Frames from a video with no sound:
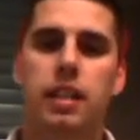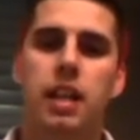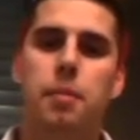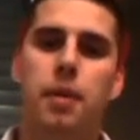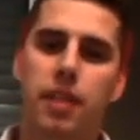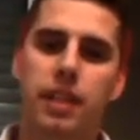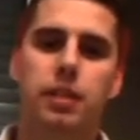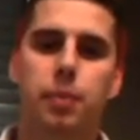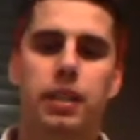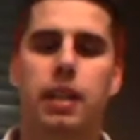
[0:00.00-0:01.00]
But this
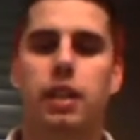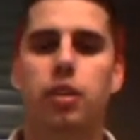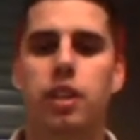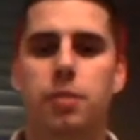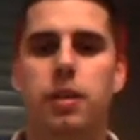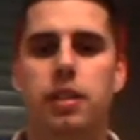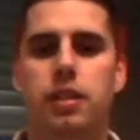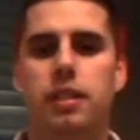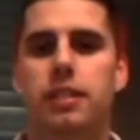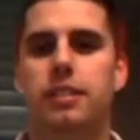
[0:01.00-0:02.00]
particular
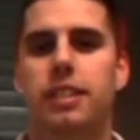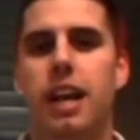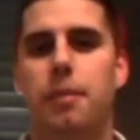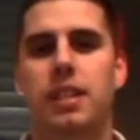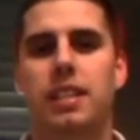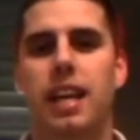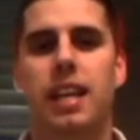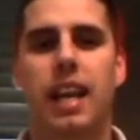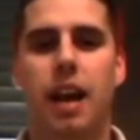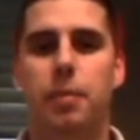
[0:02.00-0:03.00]
Christmas, a
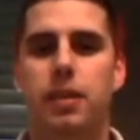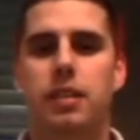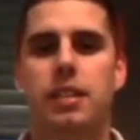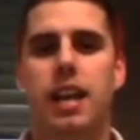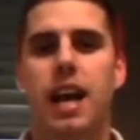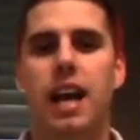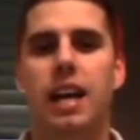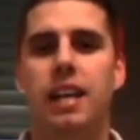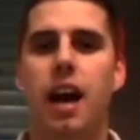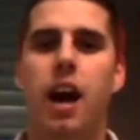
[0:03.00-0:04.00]
mistake happens,
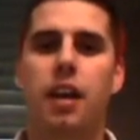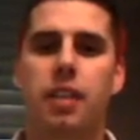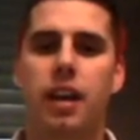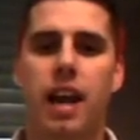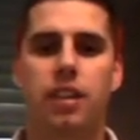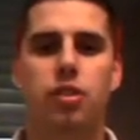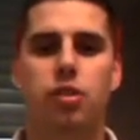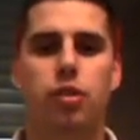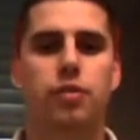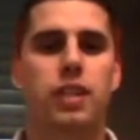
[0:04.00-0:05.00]
and Arthur has to
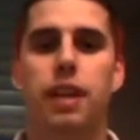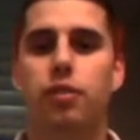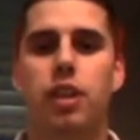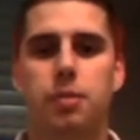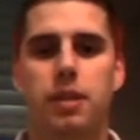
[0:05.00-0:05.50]
sort of save Christmas